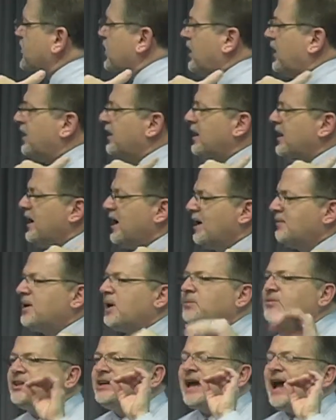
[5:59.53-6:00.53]
are
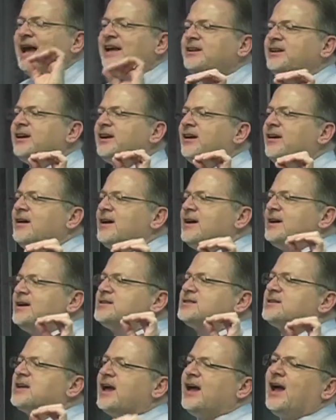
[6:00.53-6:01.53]
about. The idea
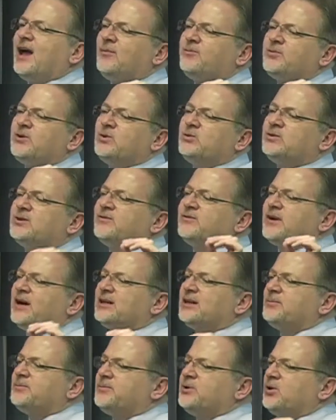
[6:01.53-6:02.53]
is to help you
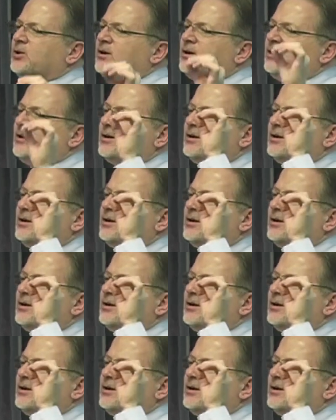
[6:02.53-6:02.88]
develop your